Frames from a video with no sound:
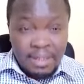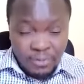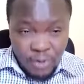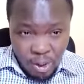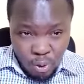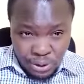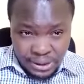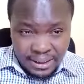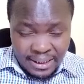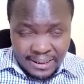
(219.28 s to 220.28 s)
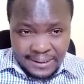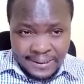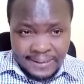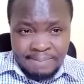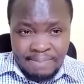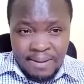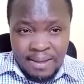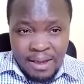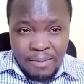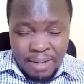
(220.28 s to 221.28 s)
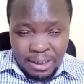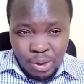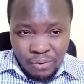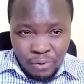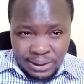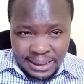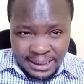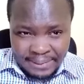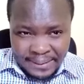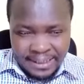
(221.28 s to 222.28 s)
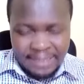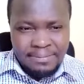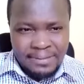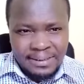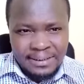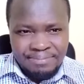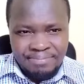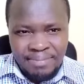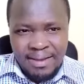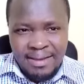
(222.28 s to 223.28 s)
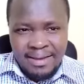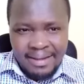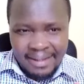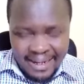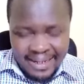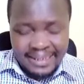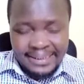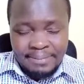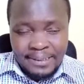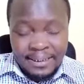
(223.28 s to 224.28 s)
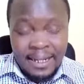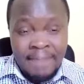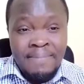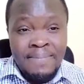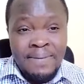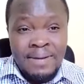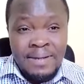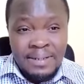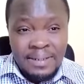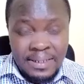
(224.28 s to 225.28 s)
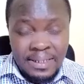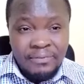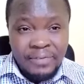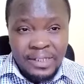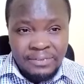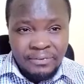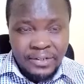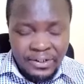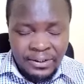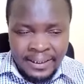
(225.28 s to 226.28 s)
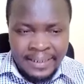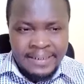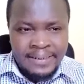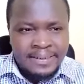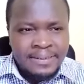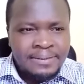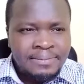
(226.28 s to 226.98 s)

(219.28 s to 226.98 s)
If you are watching us, but you have not yet subscribed, kindly subscribe, give this video a like.